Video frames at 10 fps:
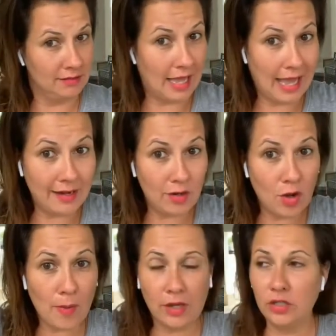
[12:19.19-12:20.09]
I don't know
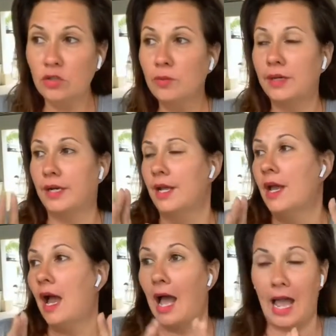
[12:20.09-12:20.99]
about you, but
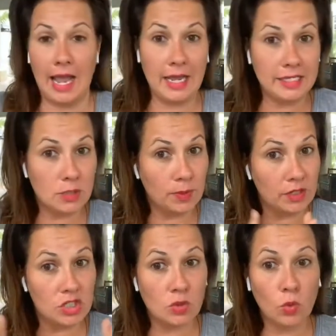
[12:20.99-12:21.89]
I
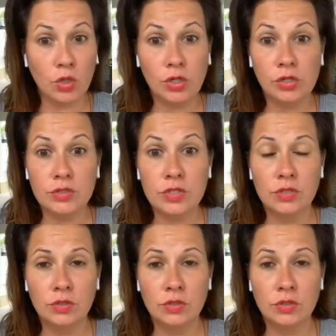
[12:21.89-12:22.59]
experience a world.